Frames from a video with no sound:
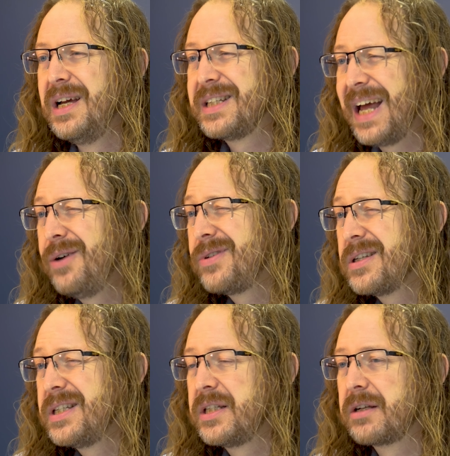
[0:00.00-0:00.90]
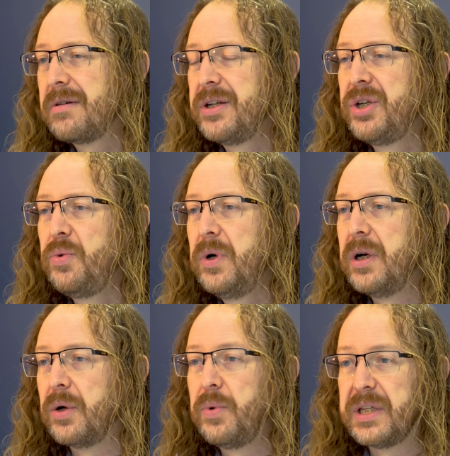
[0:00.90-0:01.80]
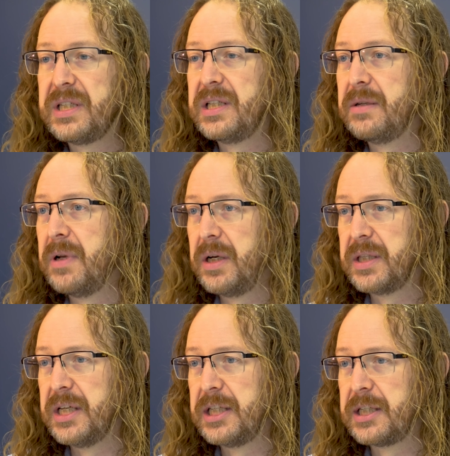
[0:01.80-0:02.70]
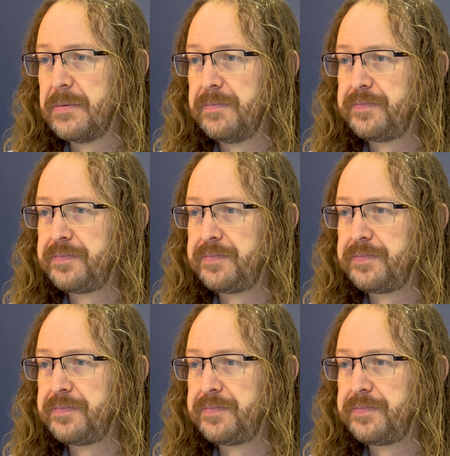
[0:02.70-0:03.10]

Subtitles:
So how does integration work with a system like this?